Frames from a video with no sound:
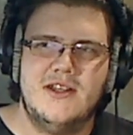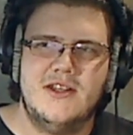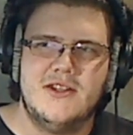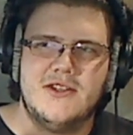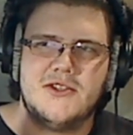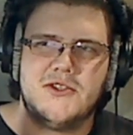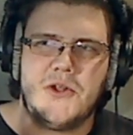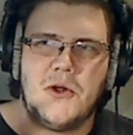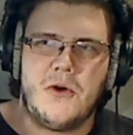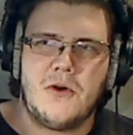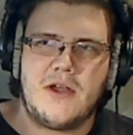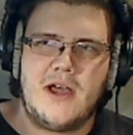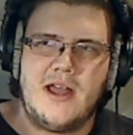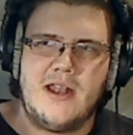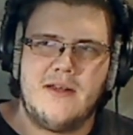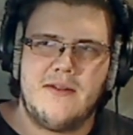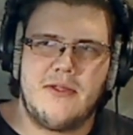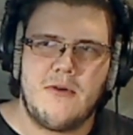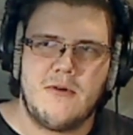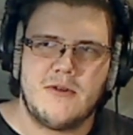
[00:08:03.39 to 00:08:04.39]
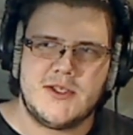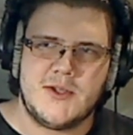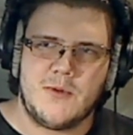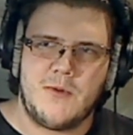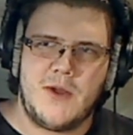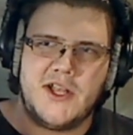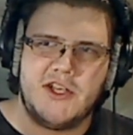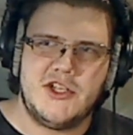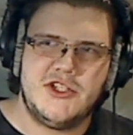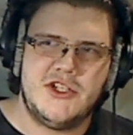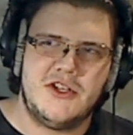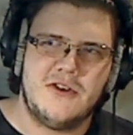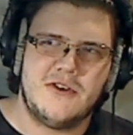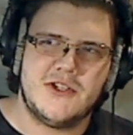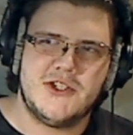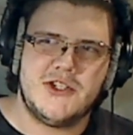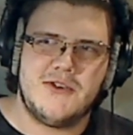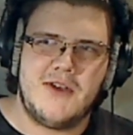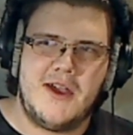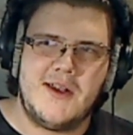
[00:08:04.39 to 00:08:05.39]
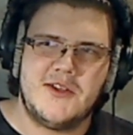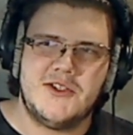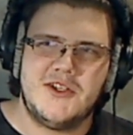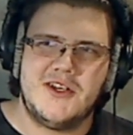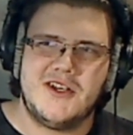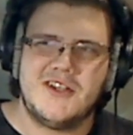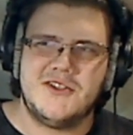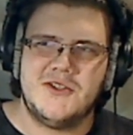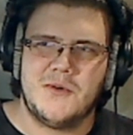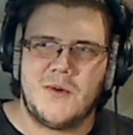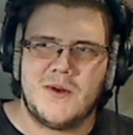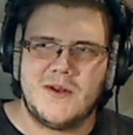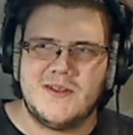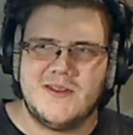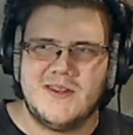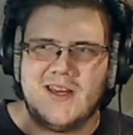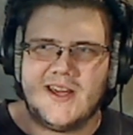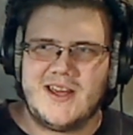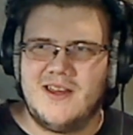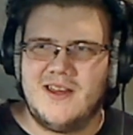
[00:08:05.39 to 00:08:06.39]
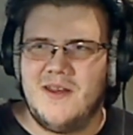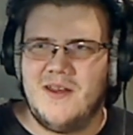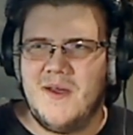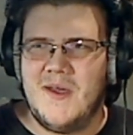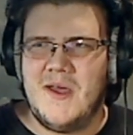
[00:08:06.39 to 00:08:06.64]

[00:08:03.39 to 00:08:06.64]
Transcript: Stall kind of throws a wrench in your strategy because you'll run like